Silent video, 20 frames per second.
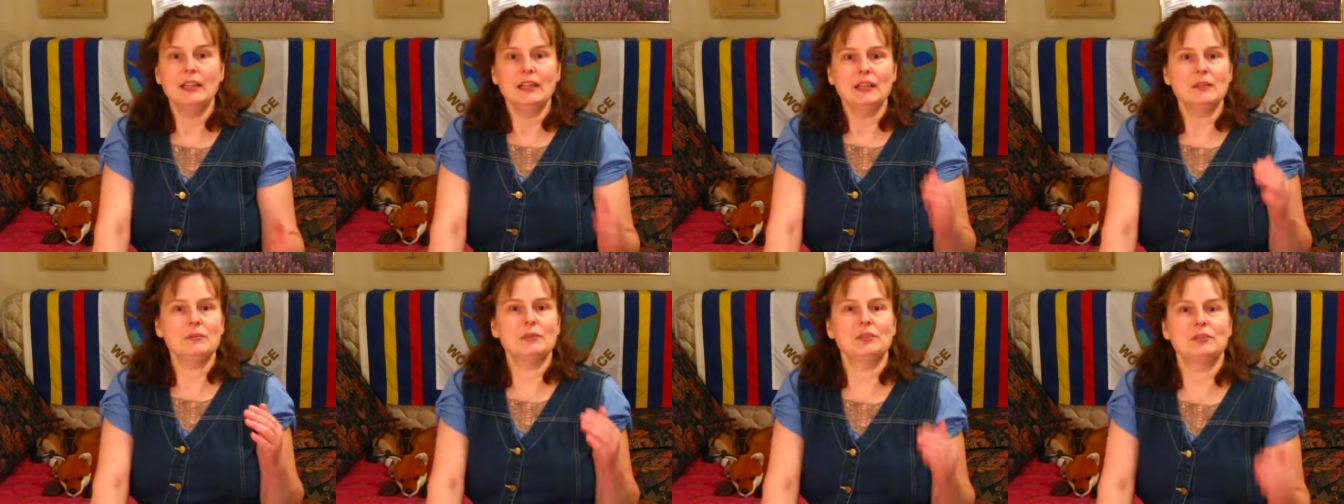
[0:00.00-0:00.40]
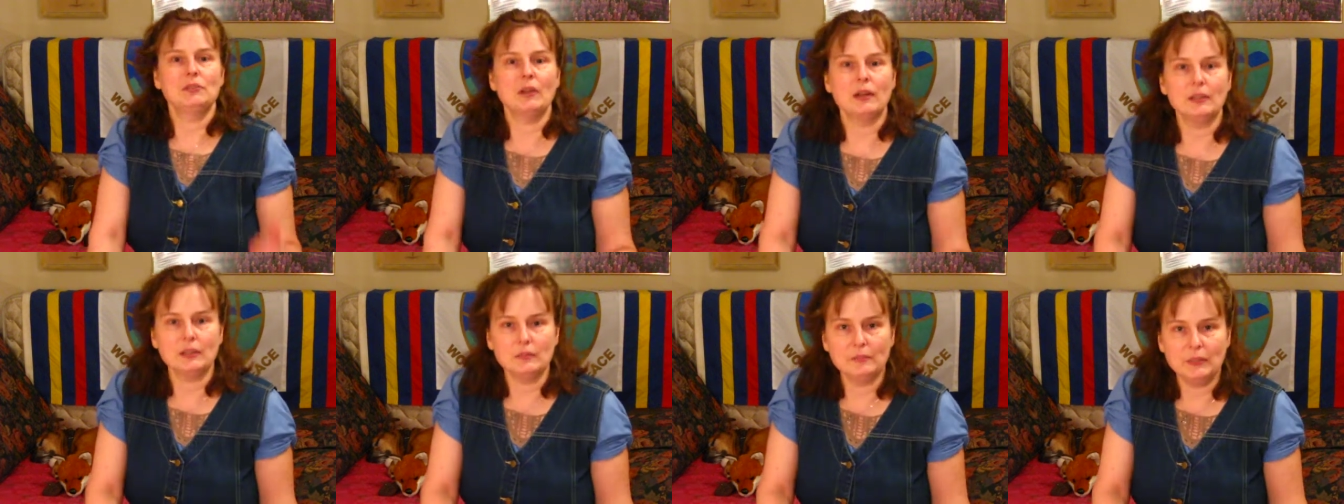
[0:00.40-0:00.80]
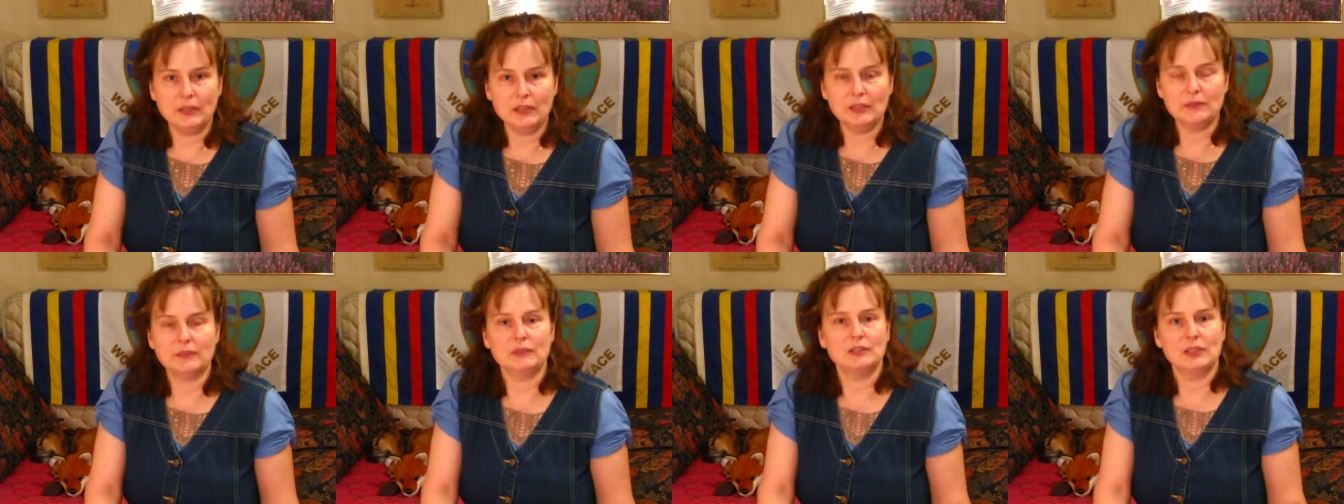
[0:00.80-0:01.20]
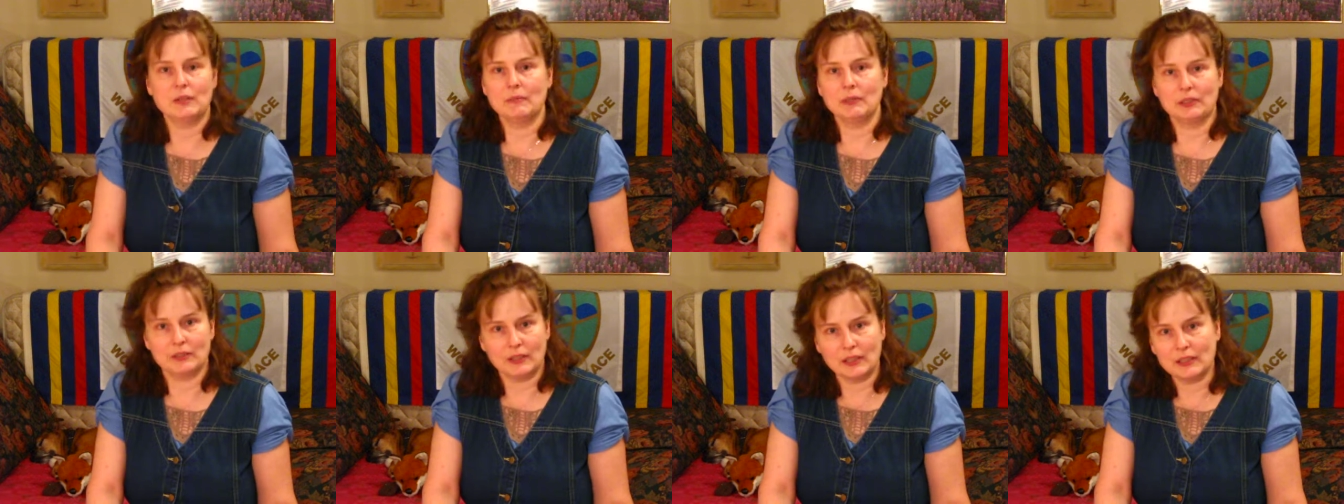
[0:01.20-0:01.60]
It was not a peaceful
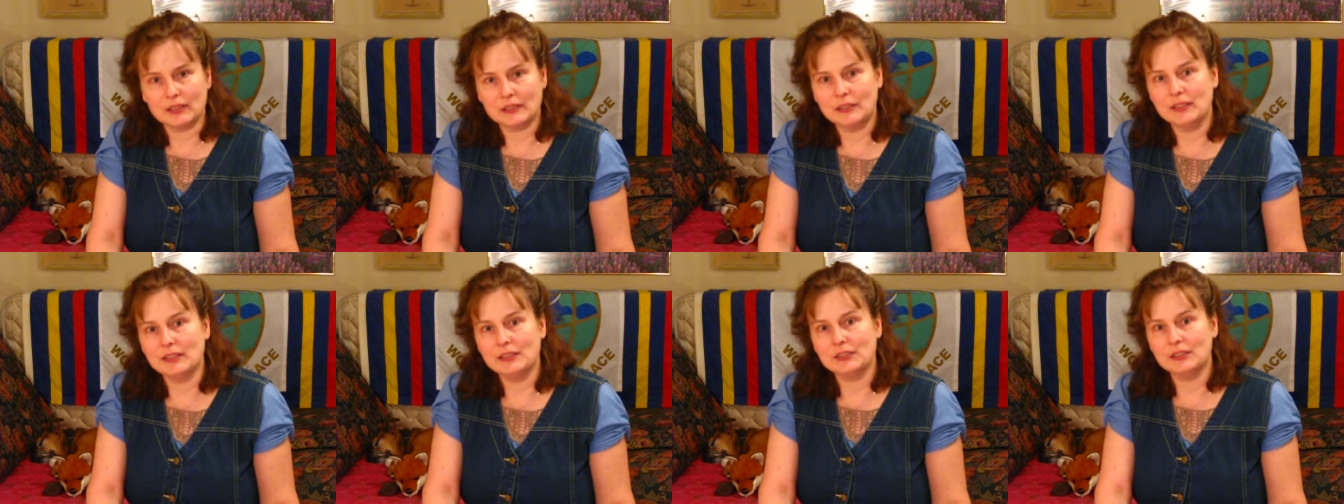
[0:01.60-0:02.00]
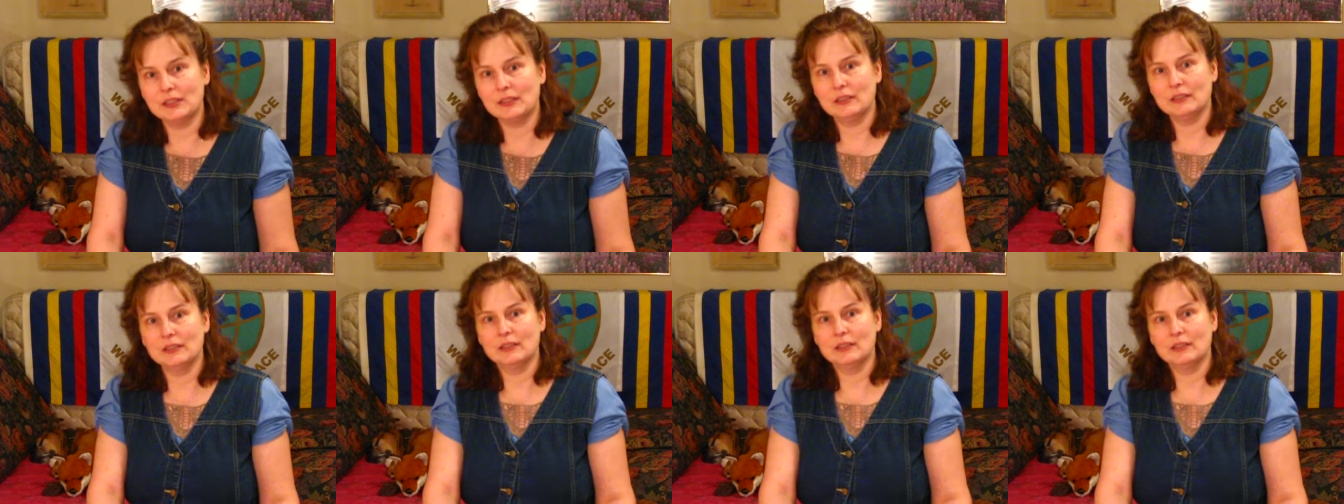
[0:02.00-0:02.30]
democratic nation.